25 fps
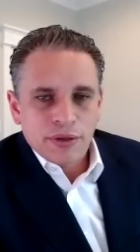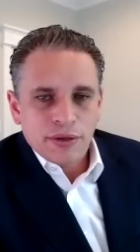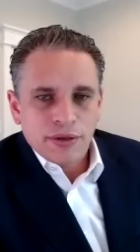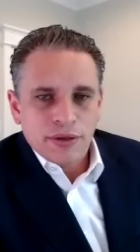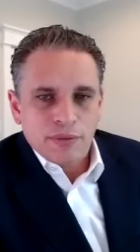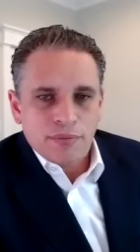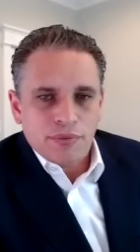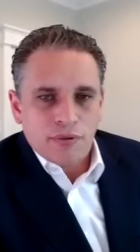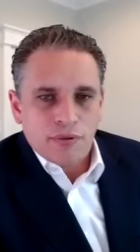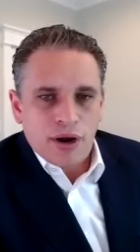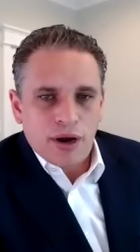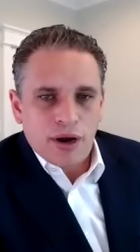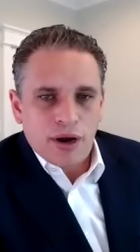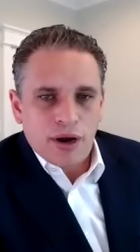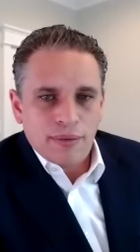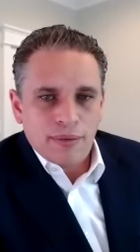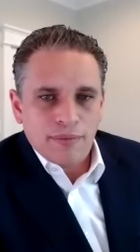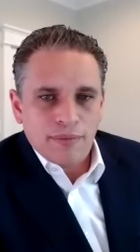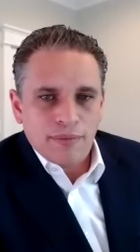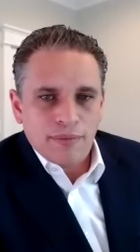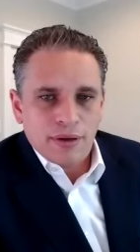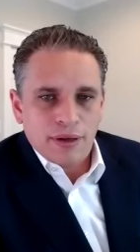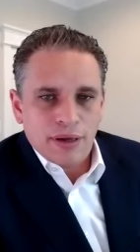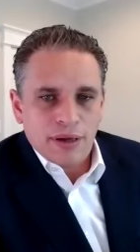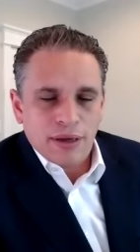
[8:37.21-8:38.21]
the
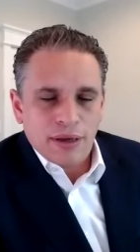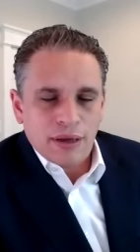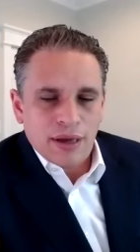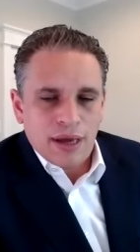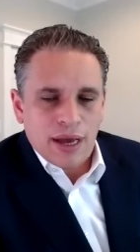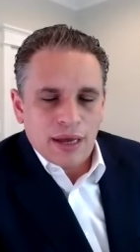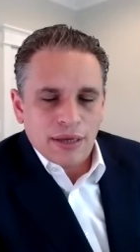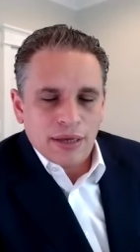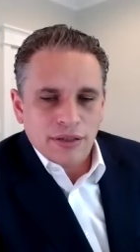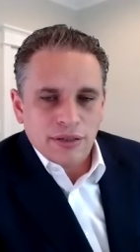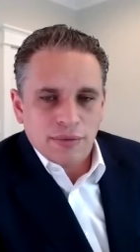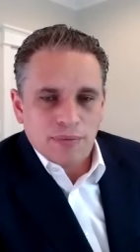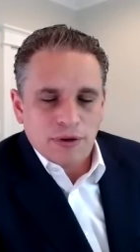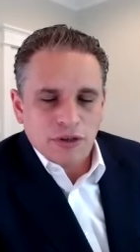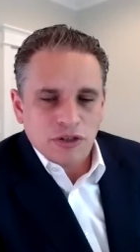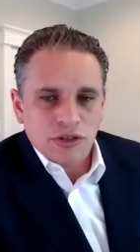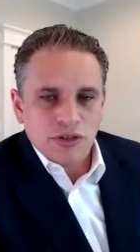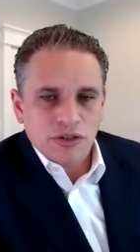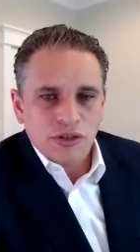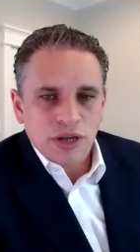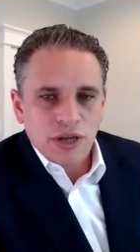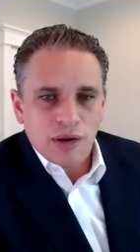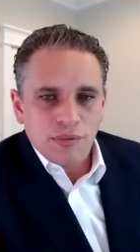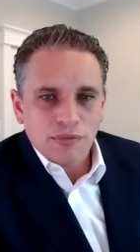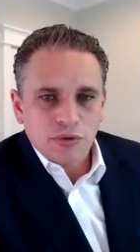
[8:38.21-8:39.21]
prime has a bunch of
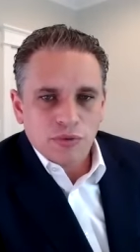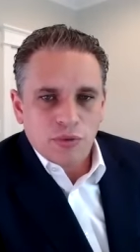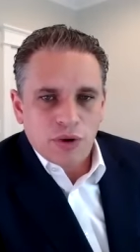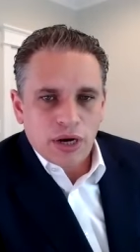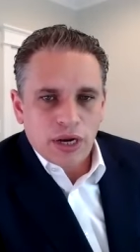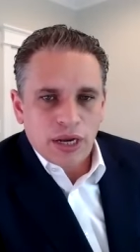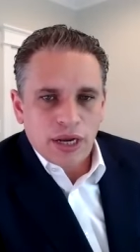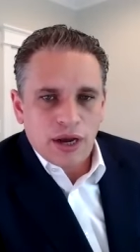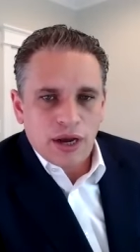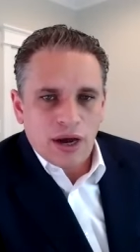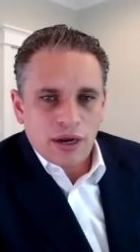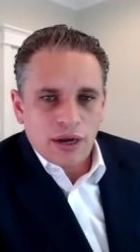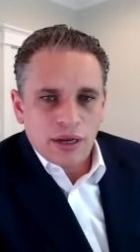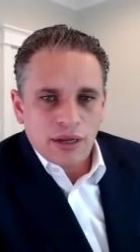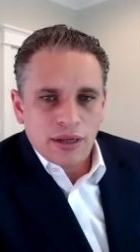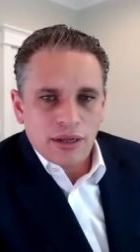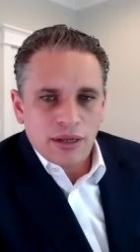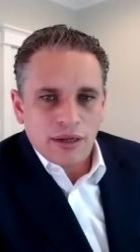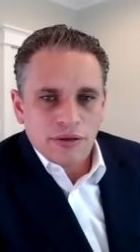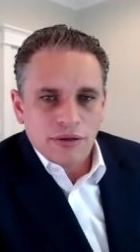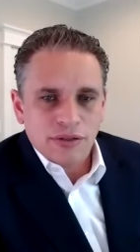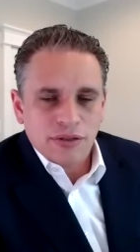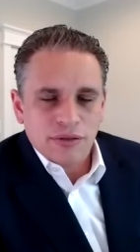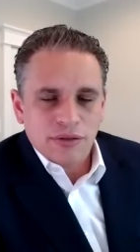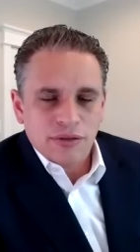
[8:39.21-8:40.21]
subs working on it, and
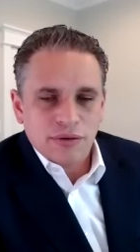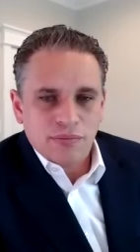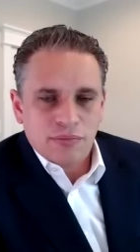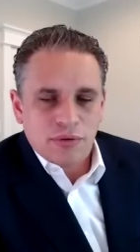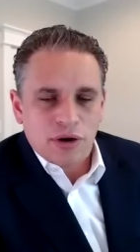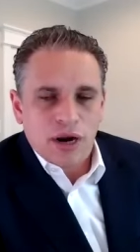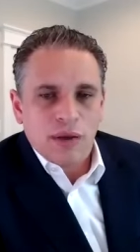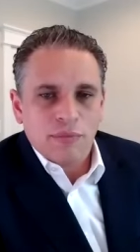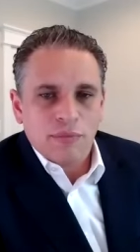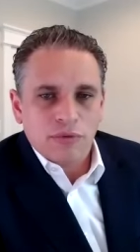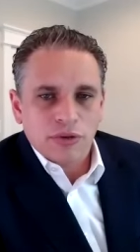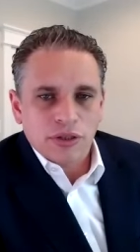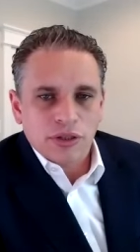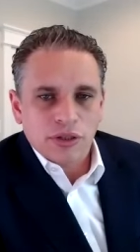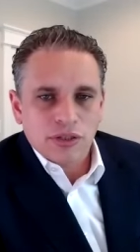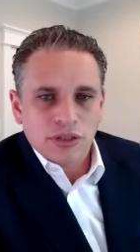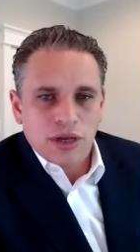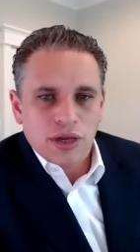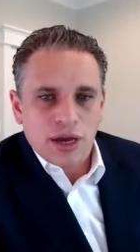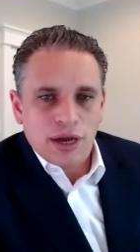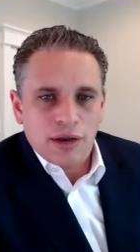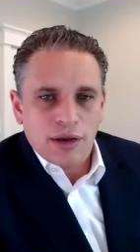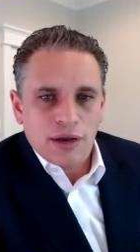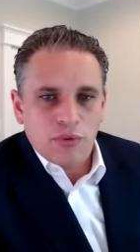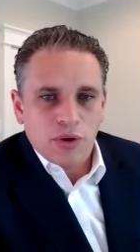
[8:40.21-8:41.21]
this prime will
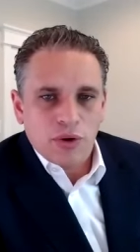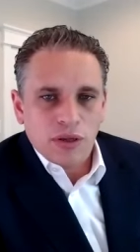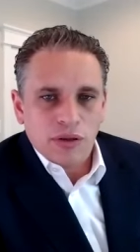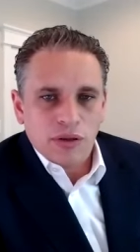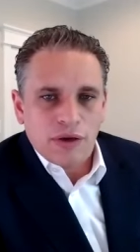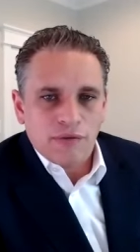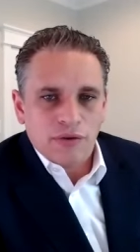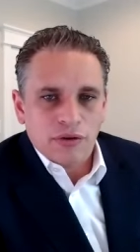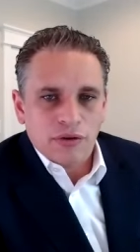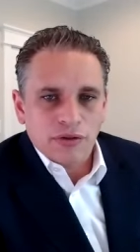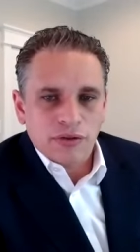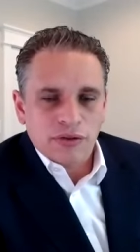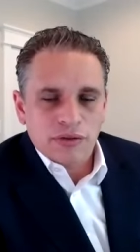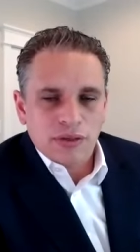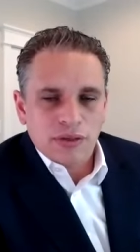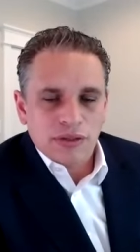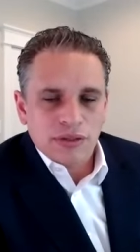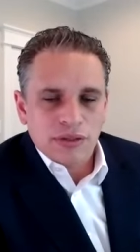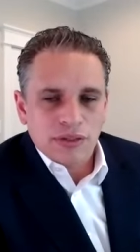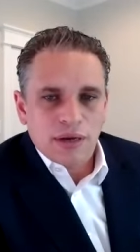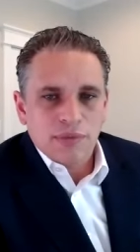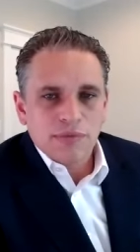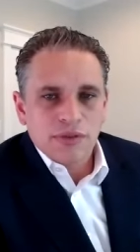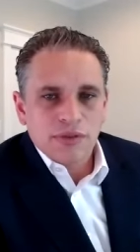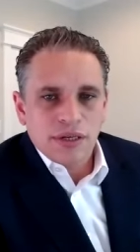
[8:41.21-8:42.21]
decide what levels the
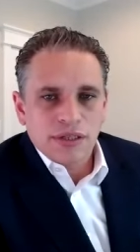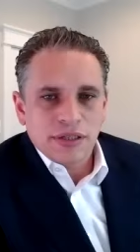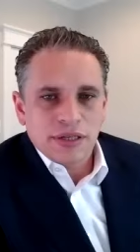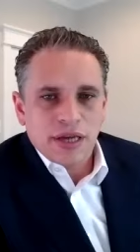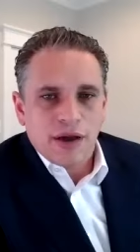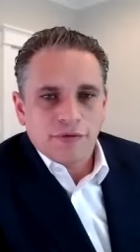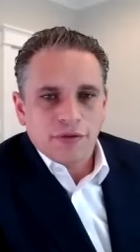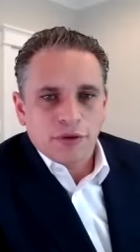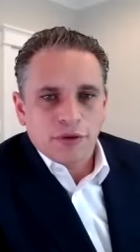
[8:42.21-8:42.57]
subs need to have